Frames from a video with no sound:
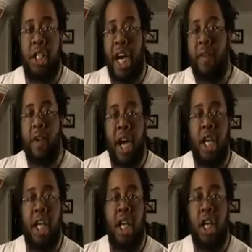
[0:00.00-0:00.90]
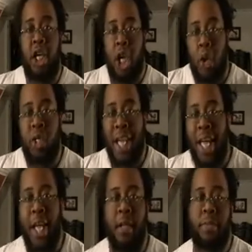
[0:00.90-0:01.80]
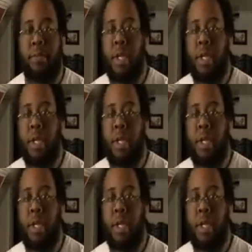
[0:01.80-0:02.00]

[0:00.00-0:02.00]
directly close hand.